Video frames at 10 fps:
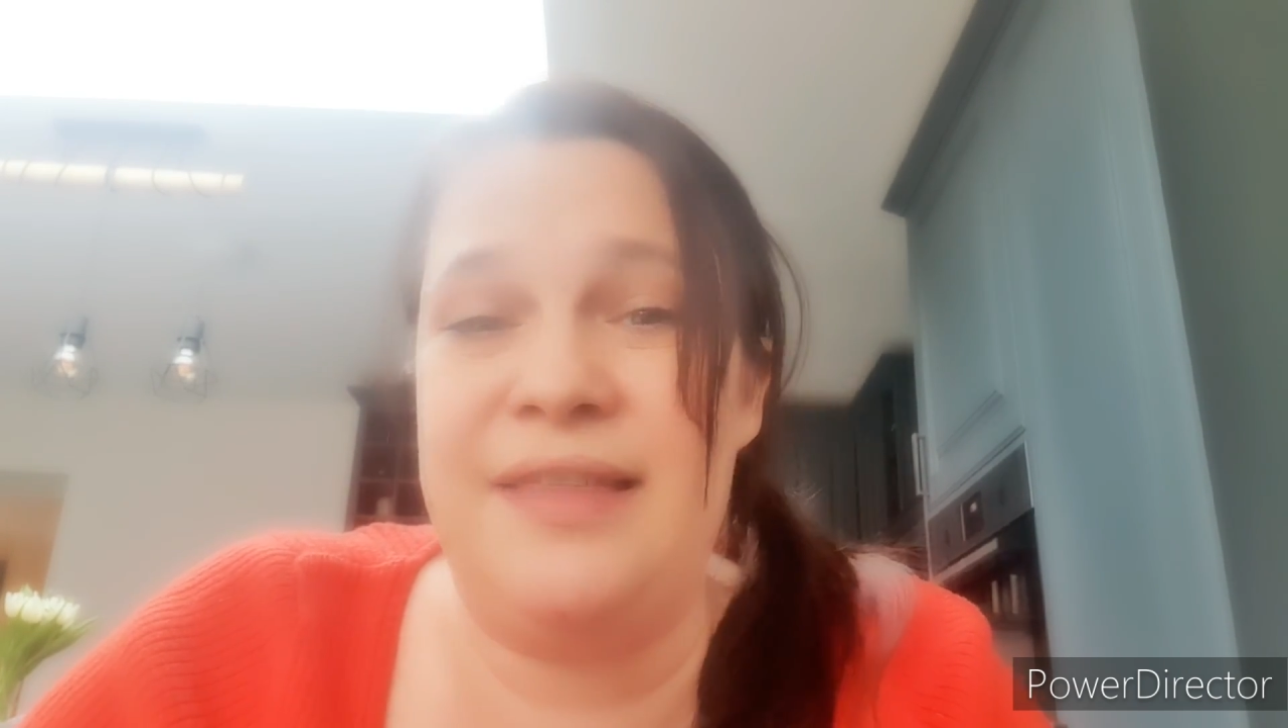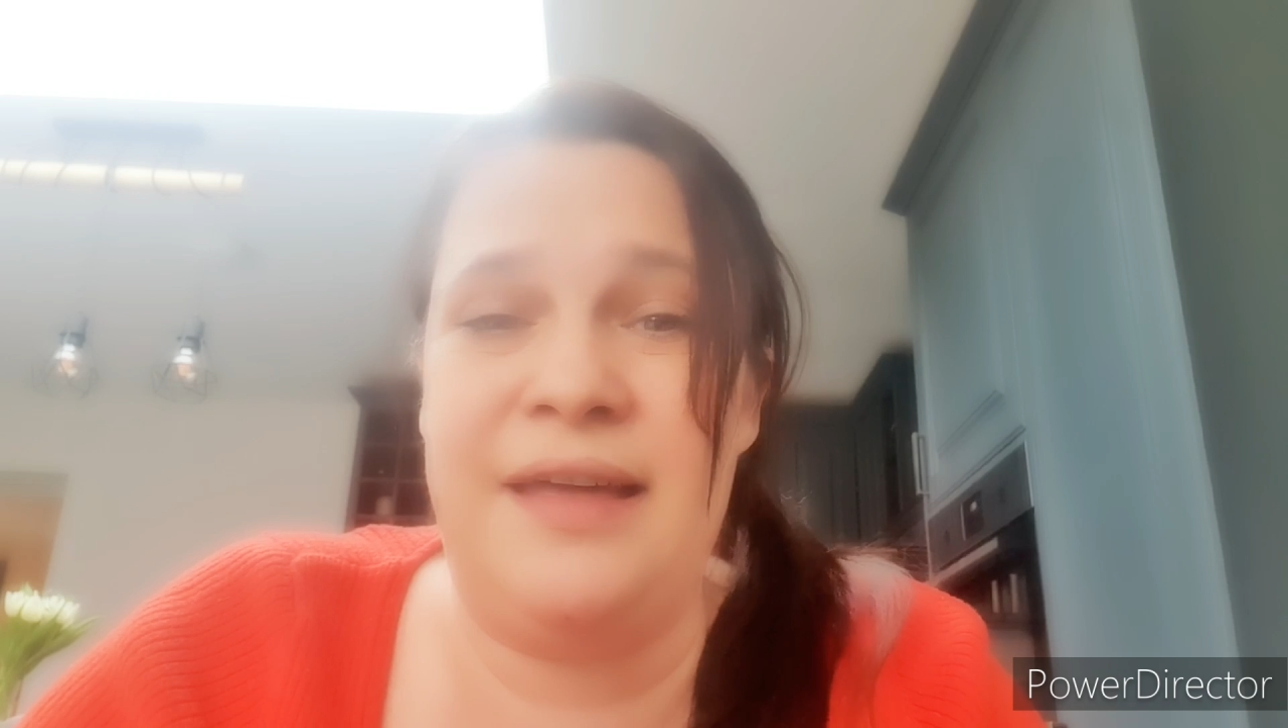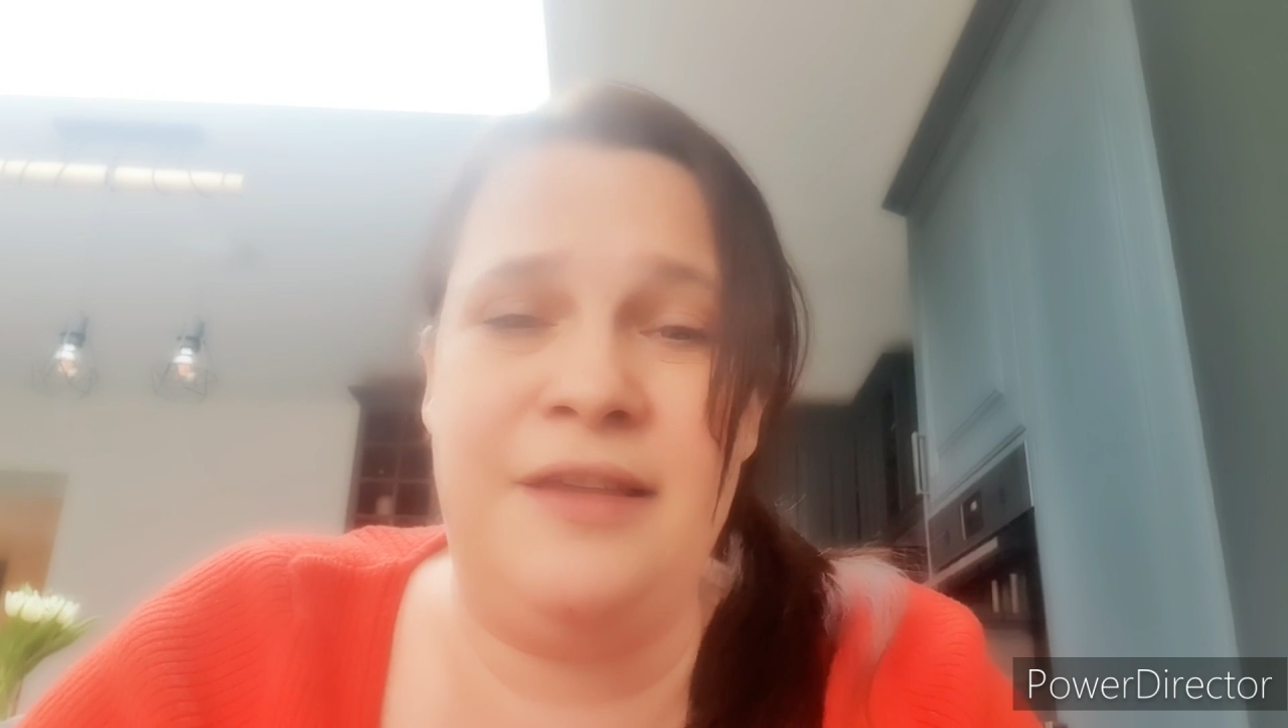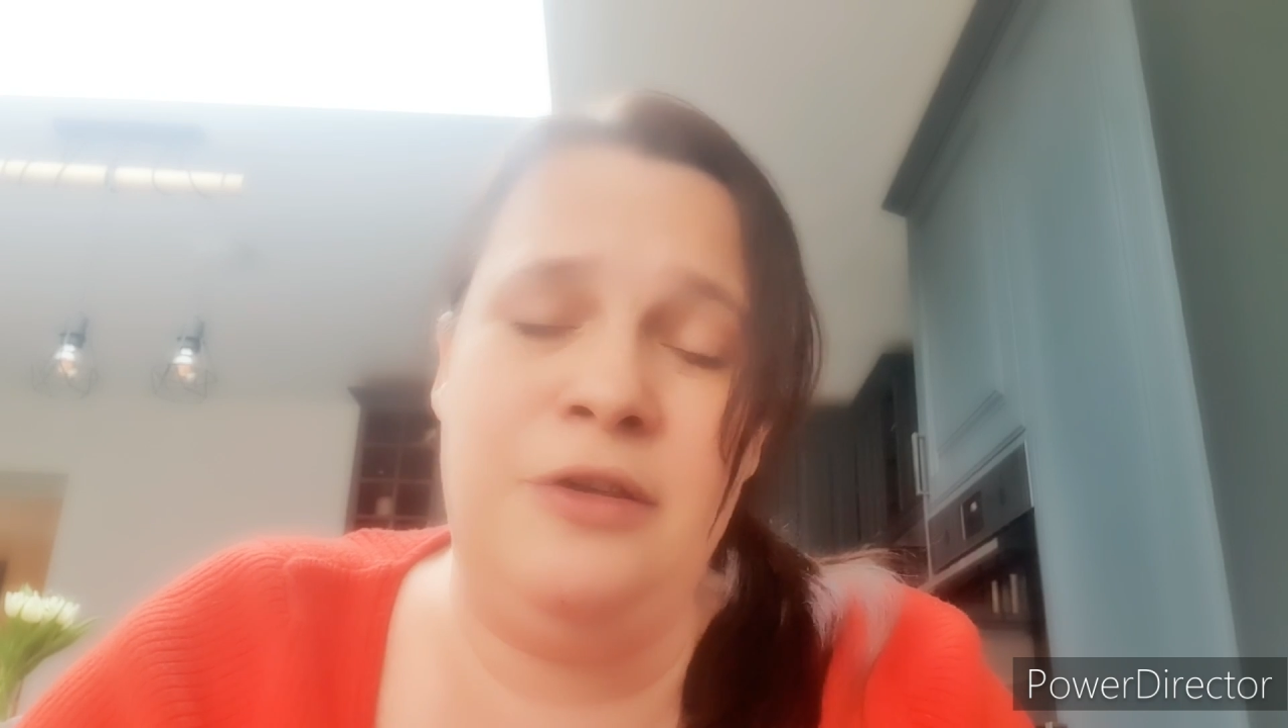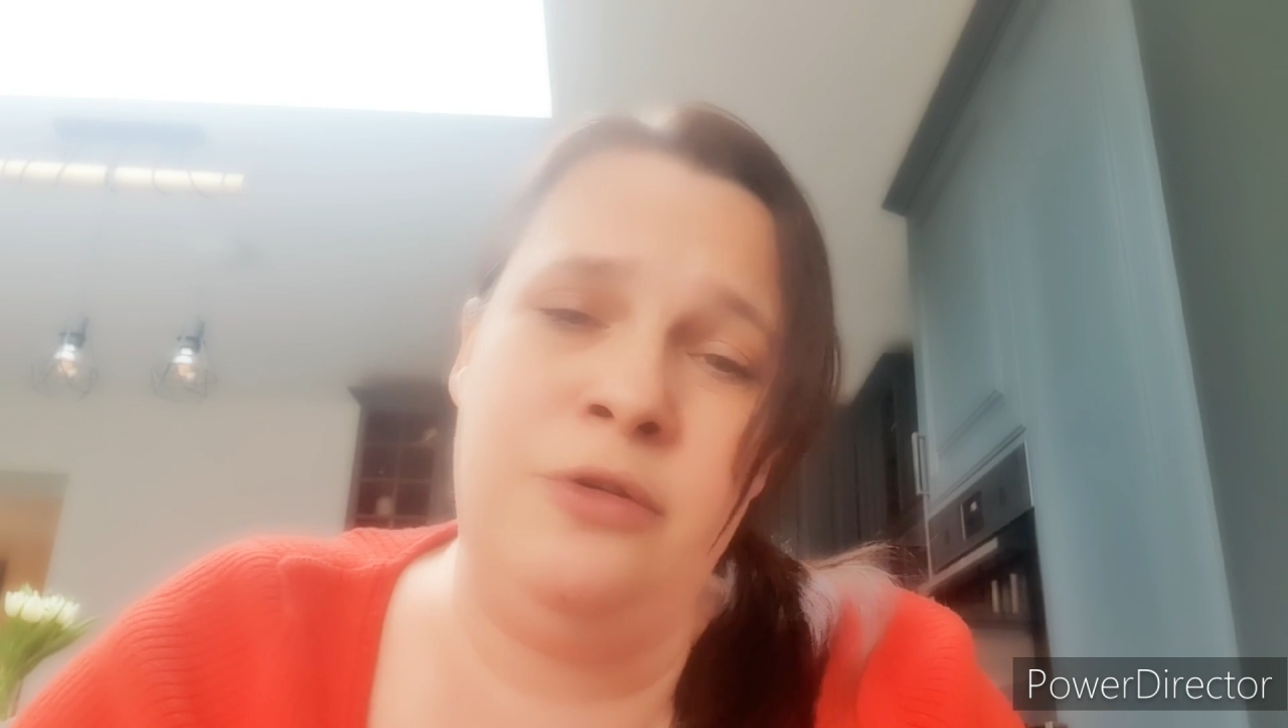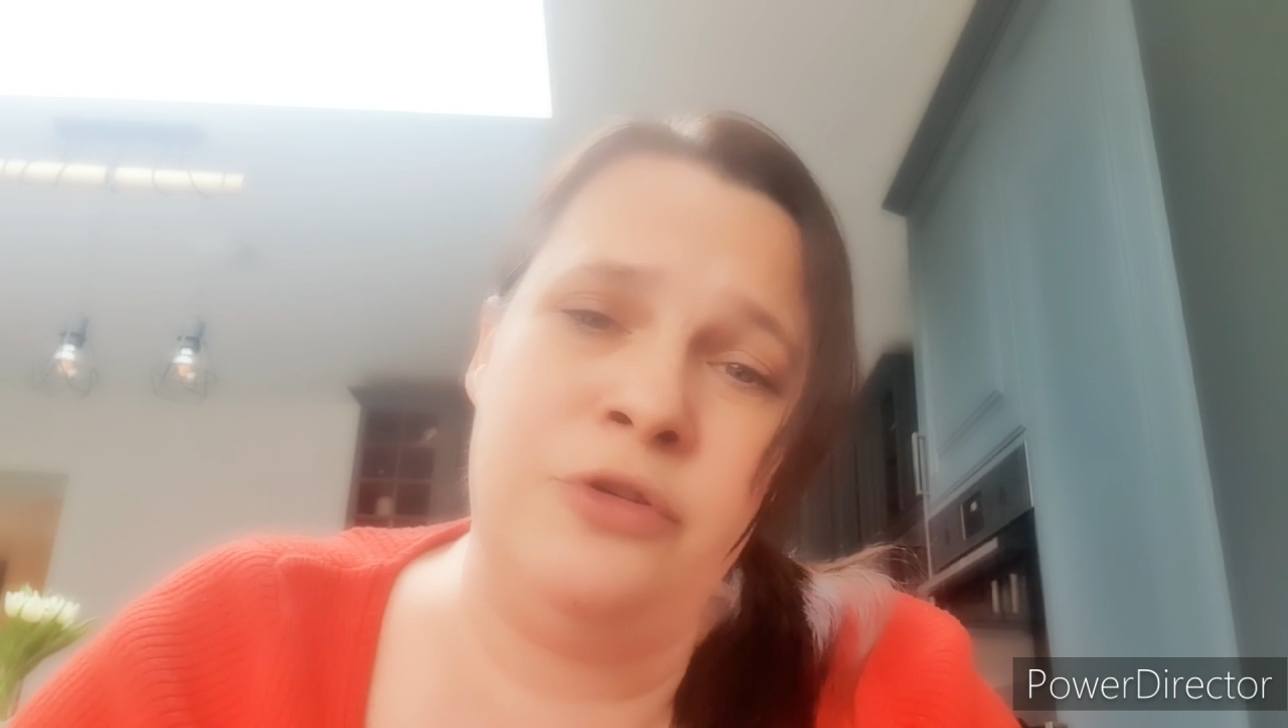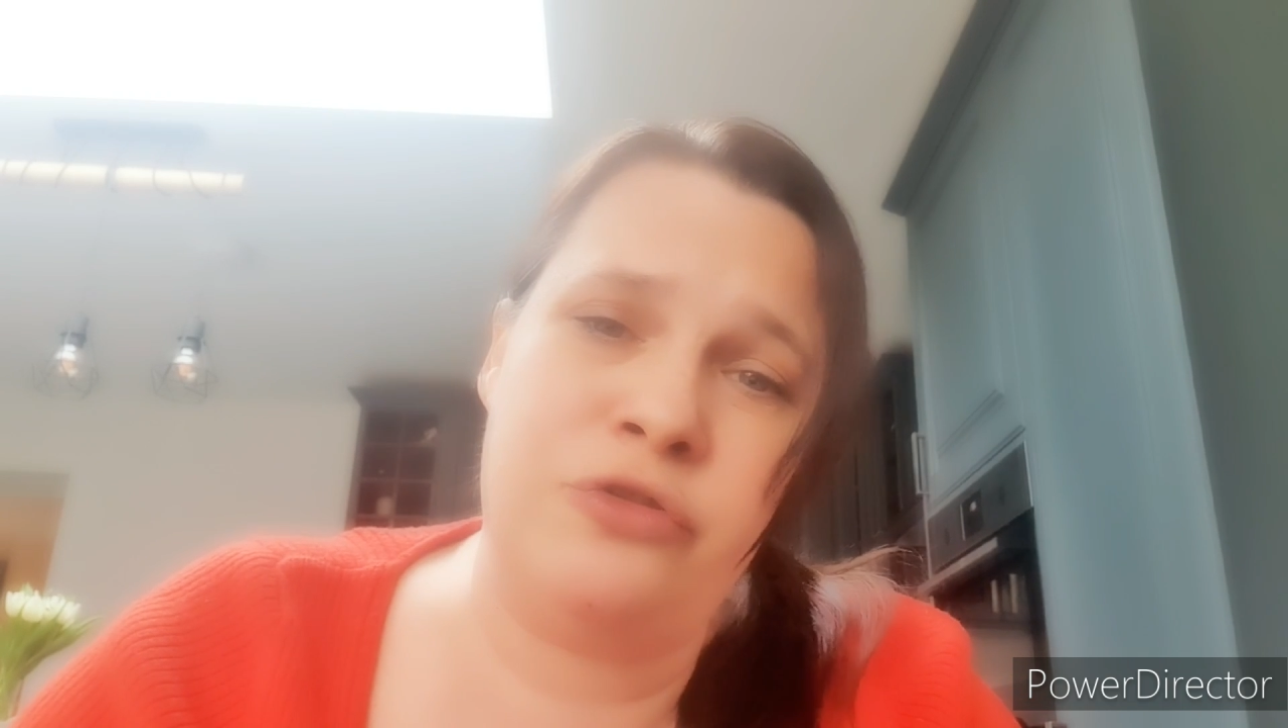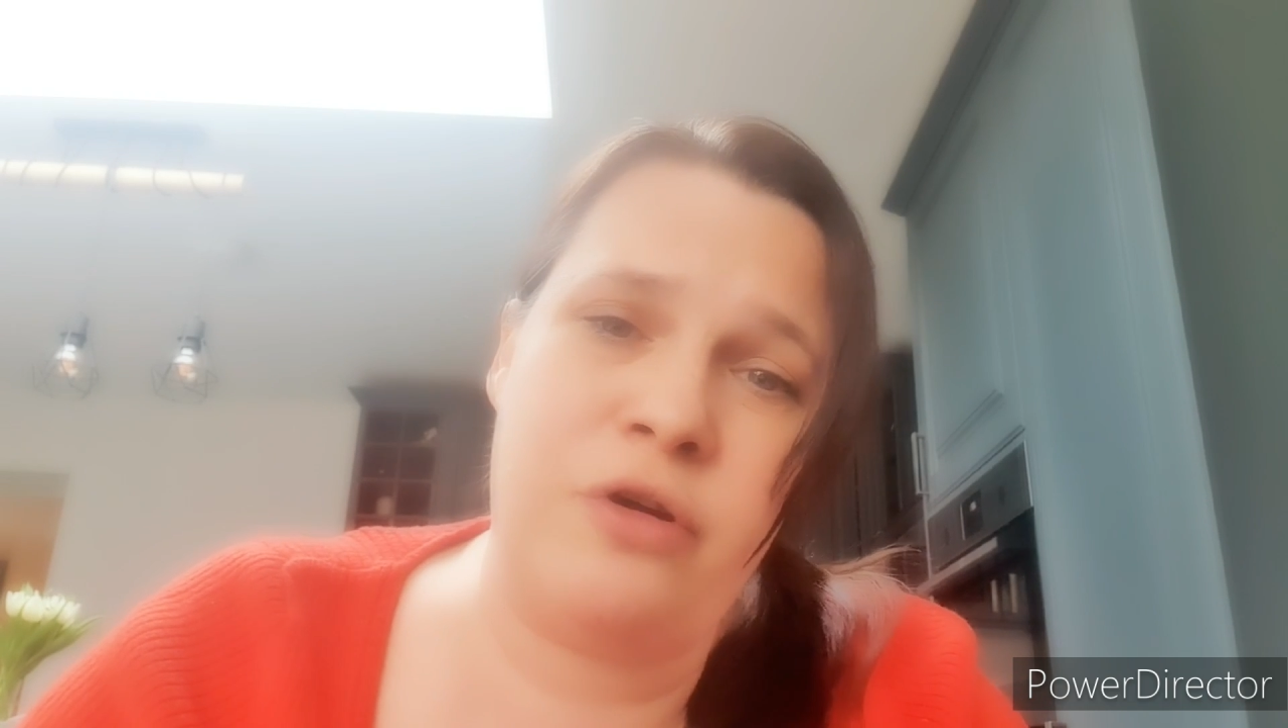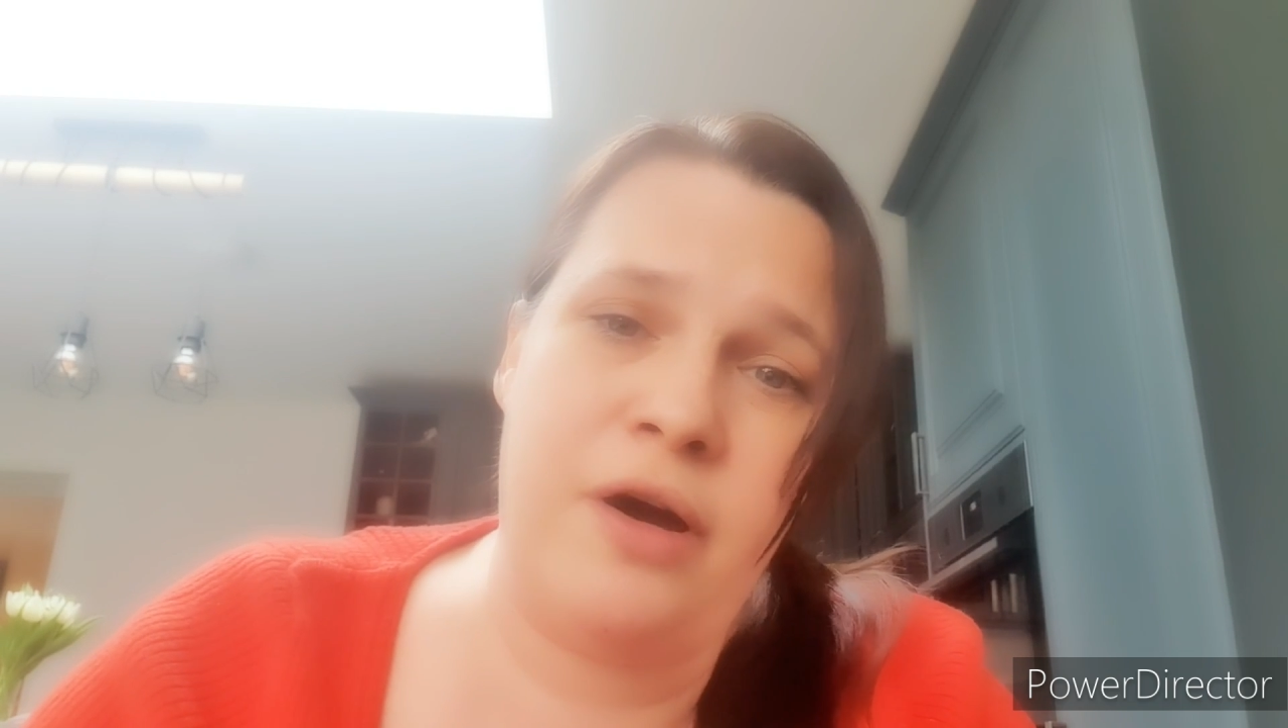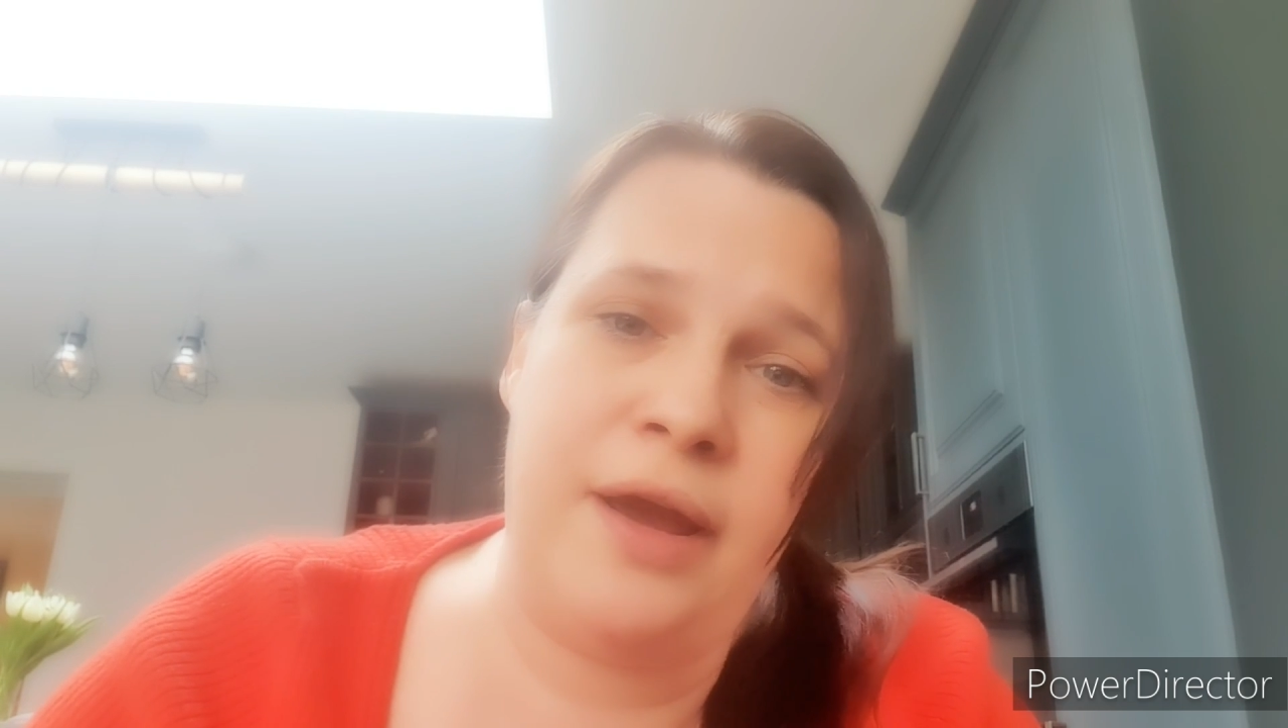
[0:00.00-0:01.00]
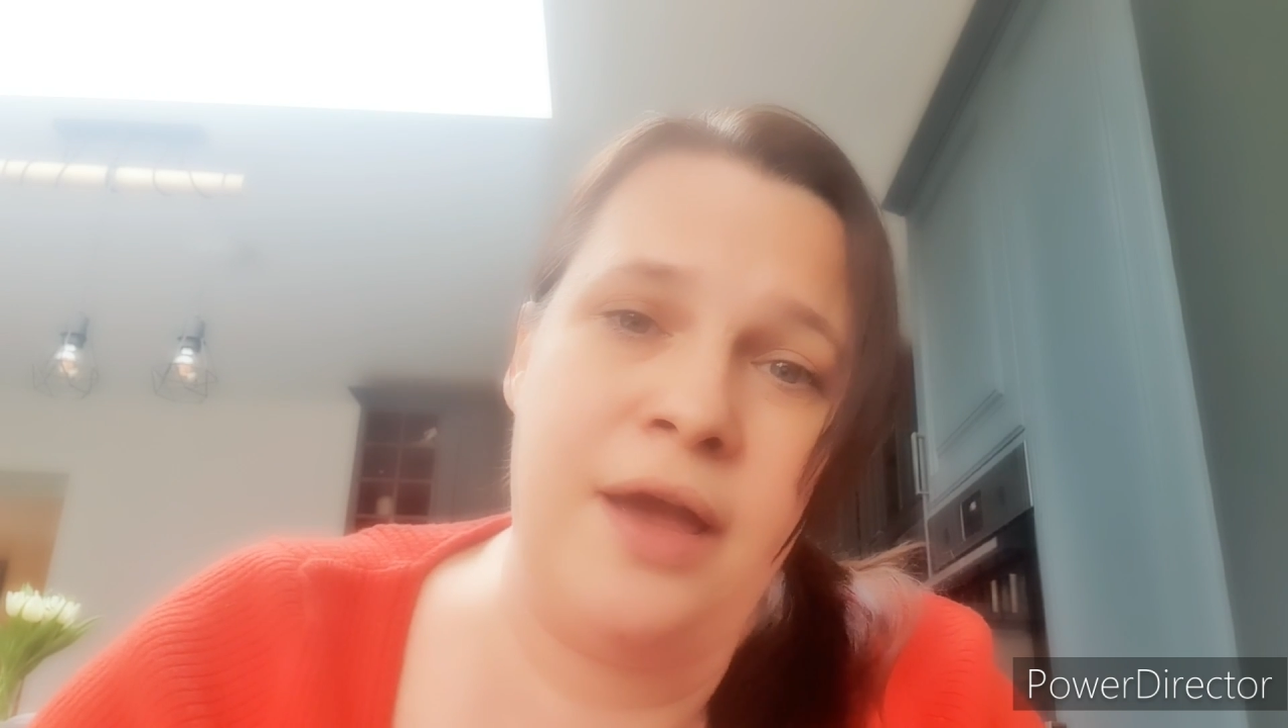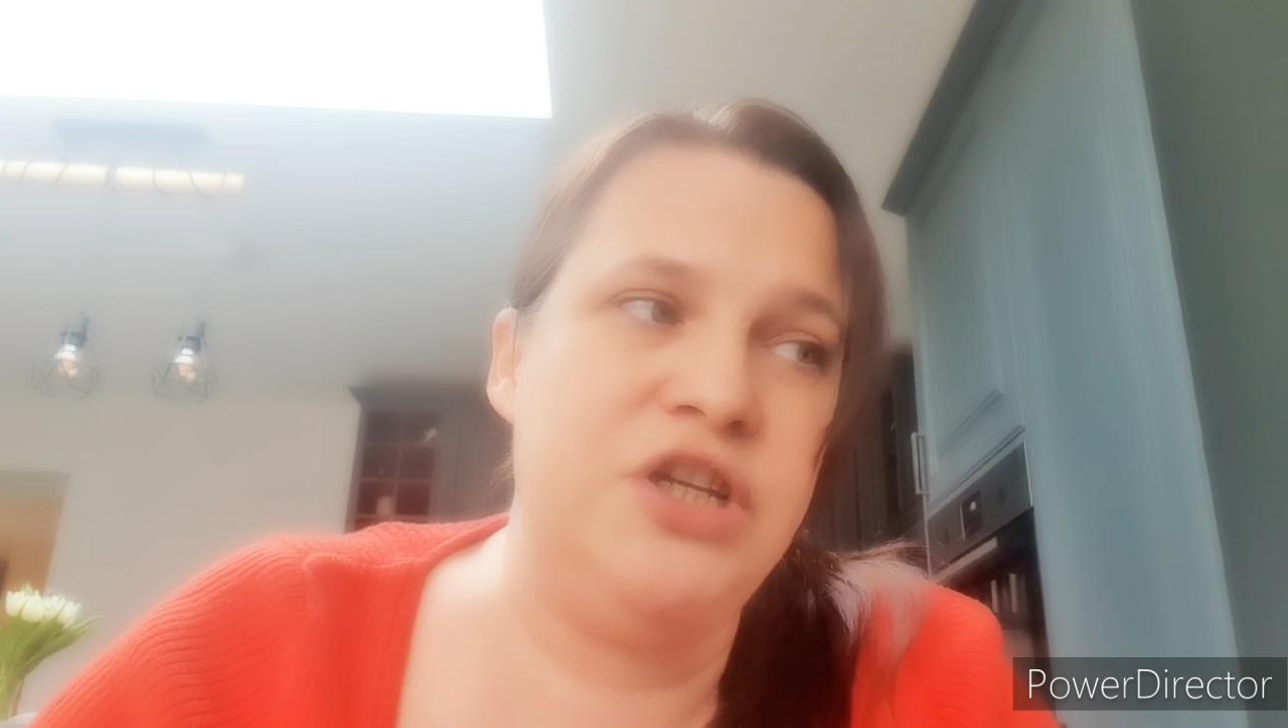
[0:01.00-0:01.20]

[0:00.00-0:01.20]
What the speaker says: there that you can try